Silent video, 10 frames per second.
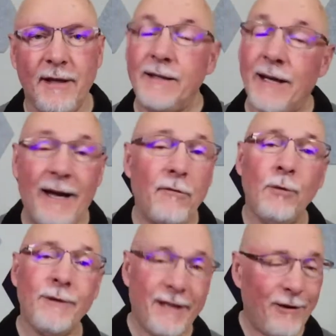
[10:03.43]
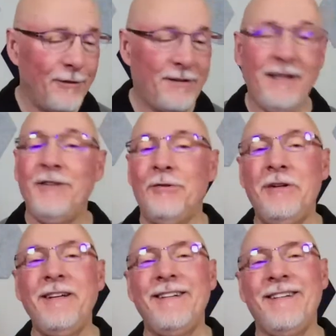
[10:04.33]
Now, I will guarantee you,
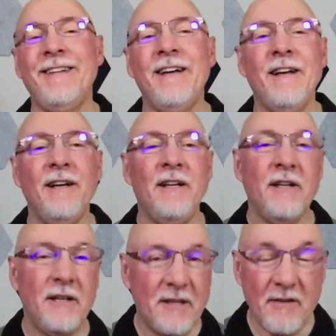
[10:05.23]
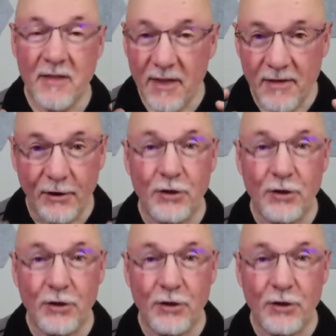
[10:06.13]
the